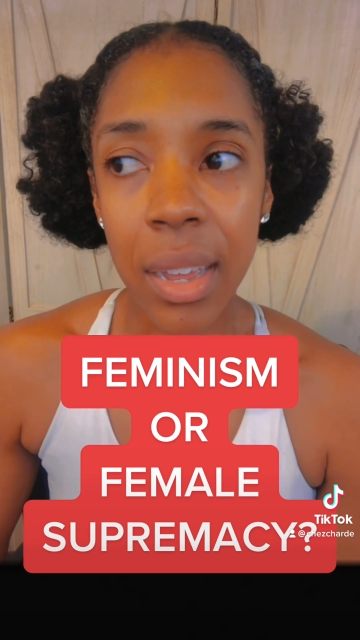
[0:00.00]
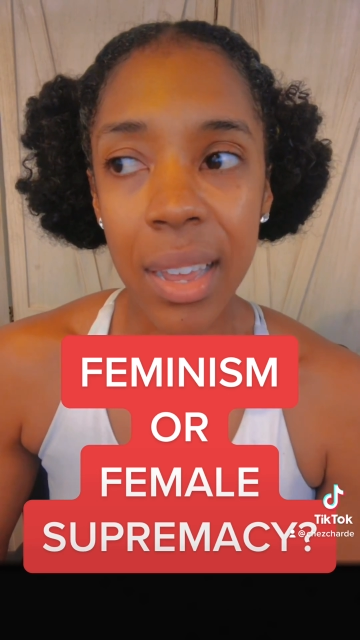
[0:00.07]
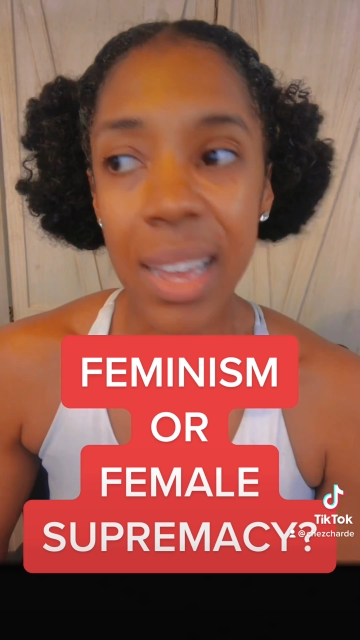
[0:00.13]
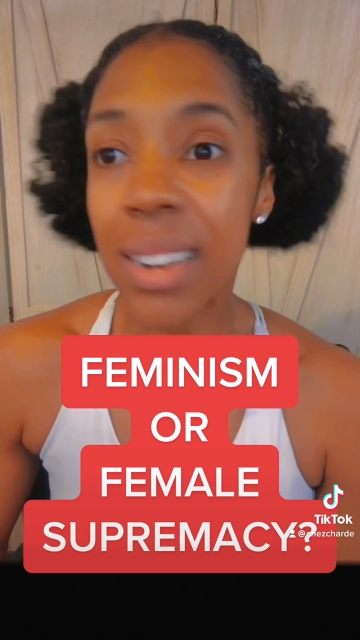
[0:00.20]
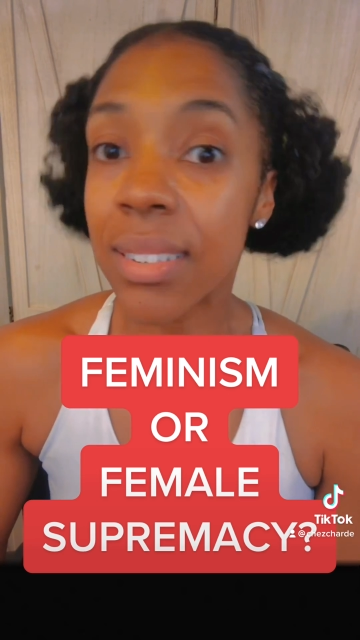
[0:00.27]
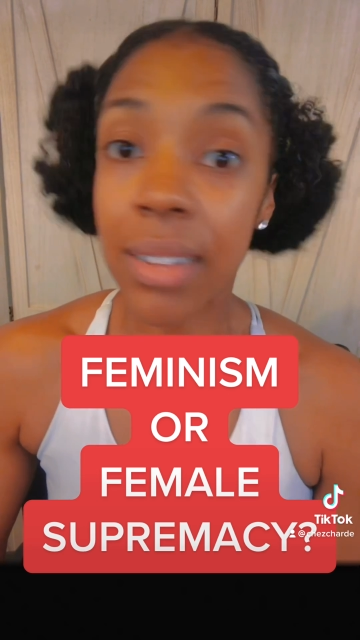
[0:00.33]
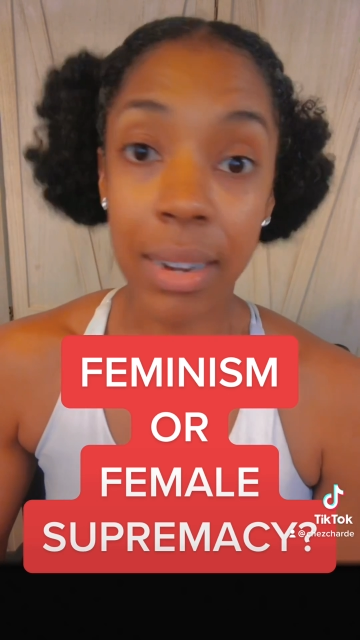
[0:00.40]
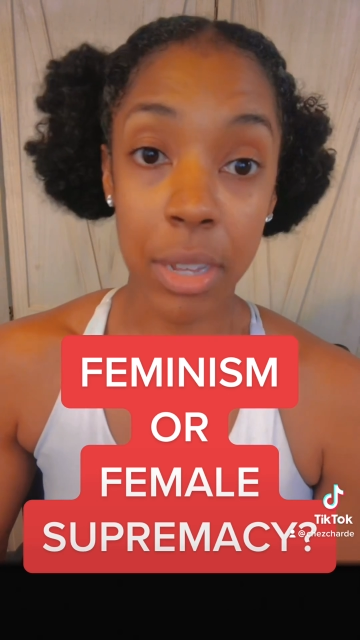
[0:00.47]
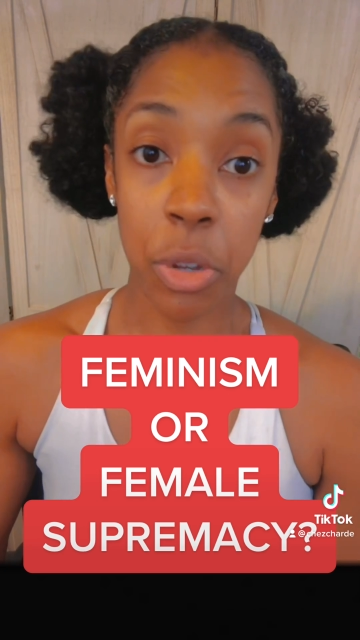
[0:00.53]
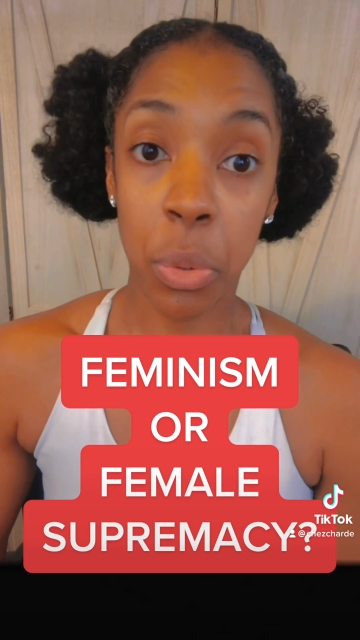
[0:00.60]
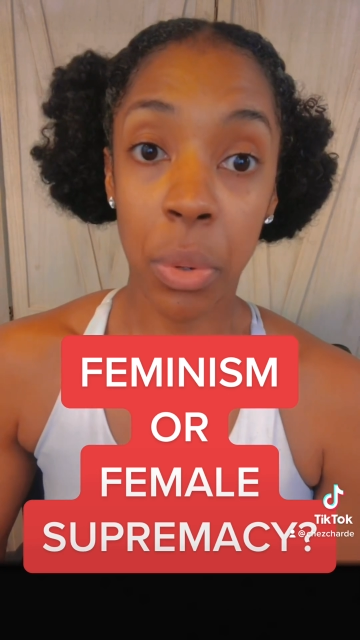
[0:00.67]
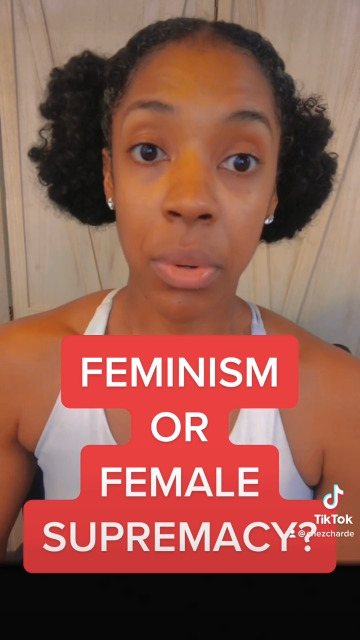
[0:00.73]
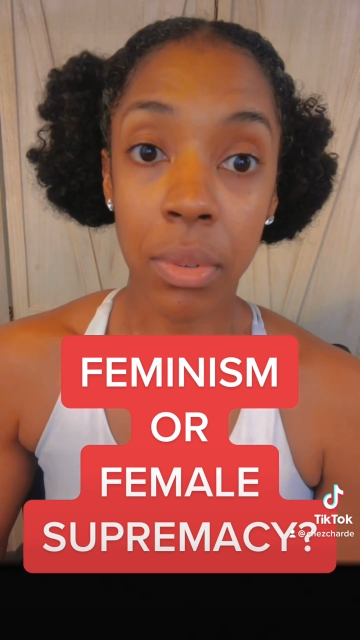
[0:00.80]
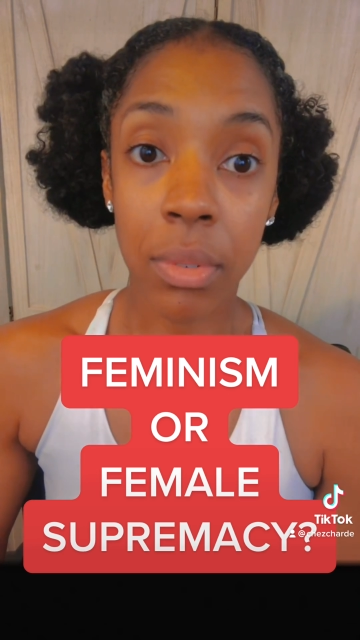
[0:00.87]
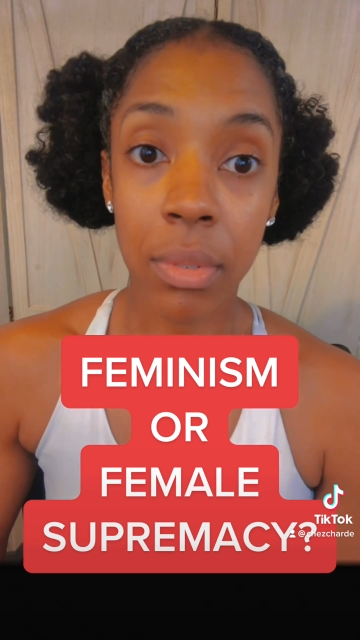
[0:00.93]
it is not
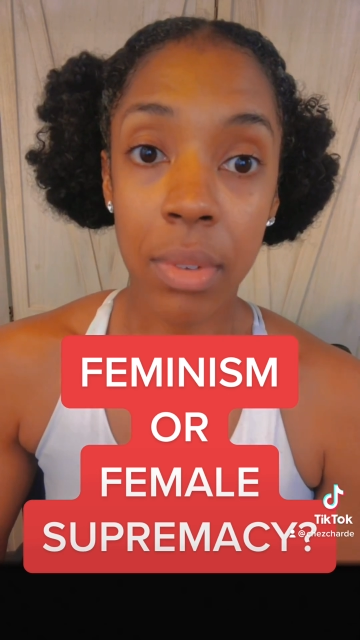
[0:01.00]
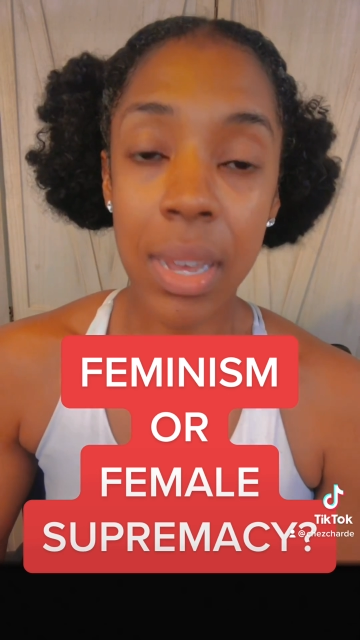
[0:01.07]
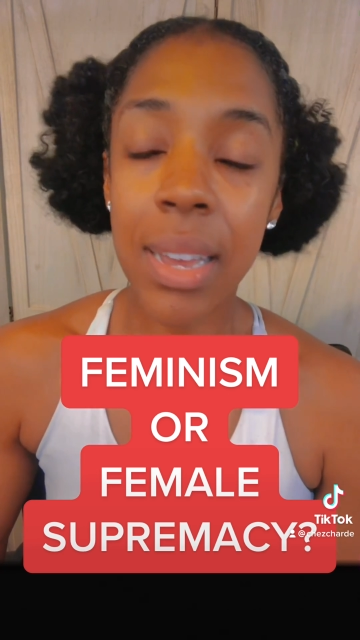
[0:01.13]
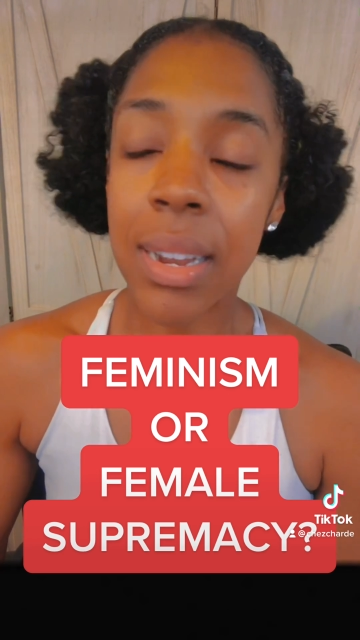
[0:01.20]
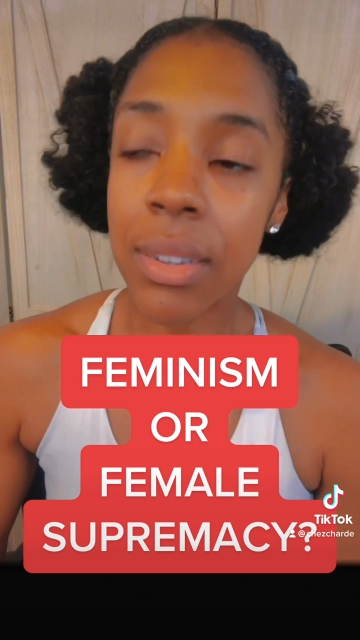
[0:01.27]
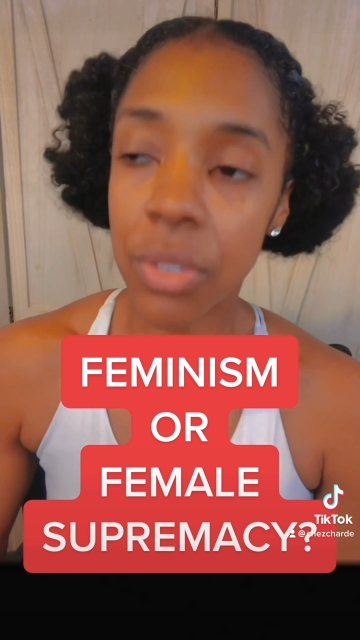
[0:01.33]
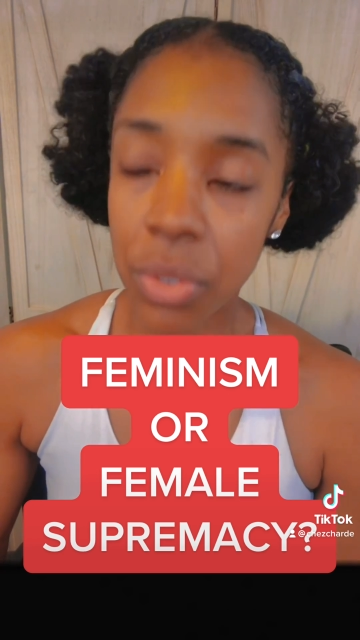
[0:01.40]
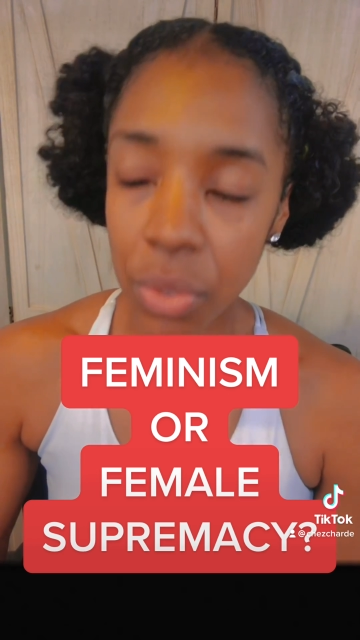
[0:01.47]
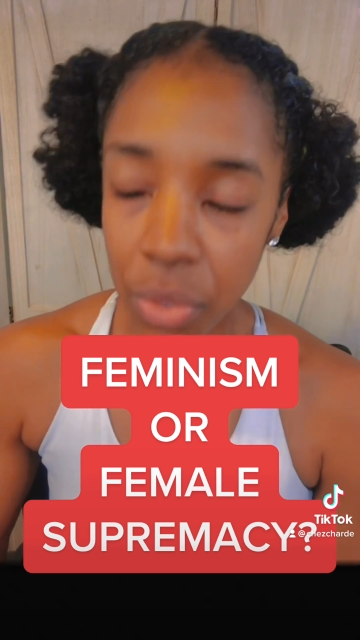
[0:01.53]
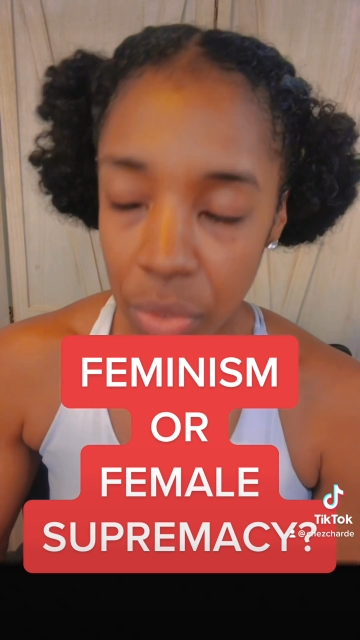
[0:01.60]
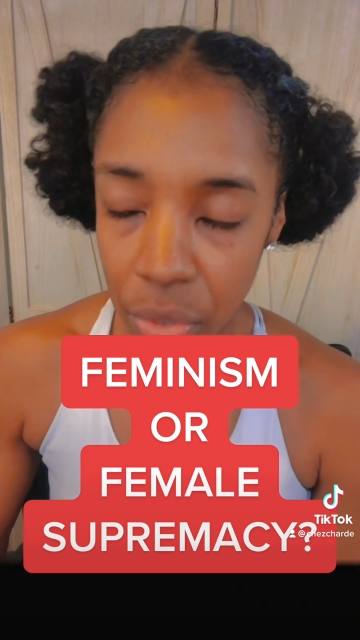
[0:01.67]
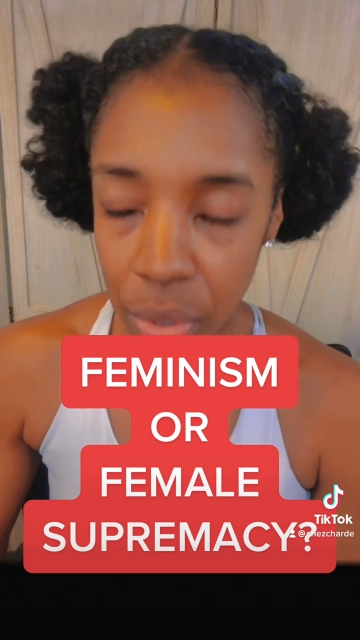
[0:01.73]
equal. It is